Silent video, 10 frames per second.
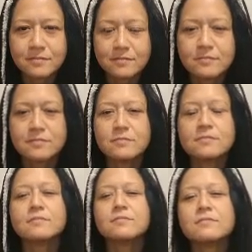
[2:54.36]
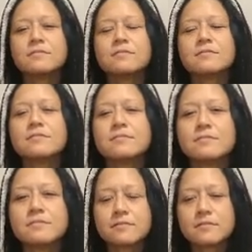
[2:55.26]

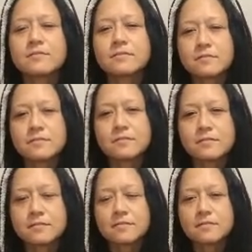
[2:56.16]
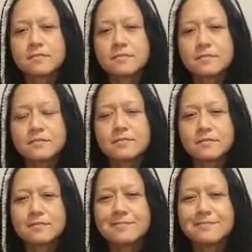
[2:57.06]

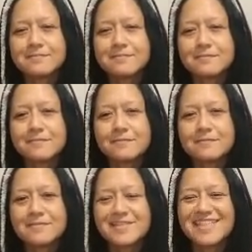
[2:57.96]
The person shown says nothing.